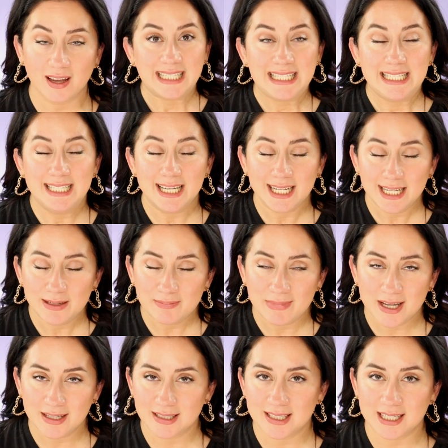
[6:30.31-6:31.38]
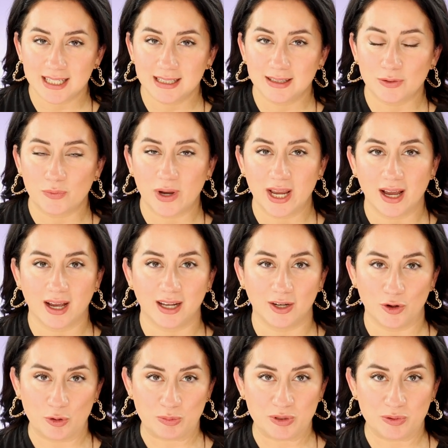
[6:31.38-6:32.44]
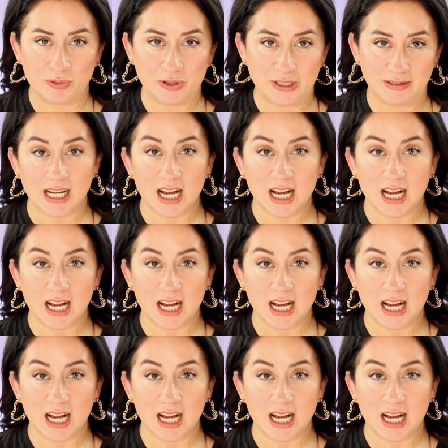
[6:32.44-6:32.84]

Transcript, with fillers: It didn't melt in the way I had hoped it would.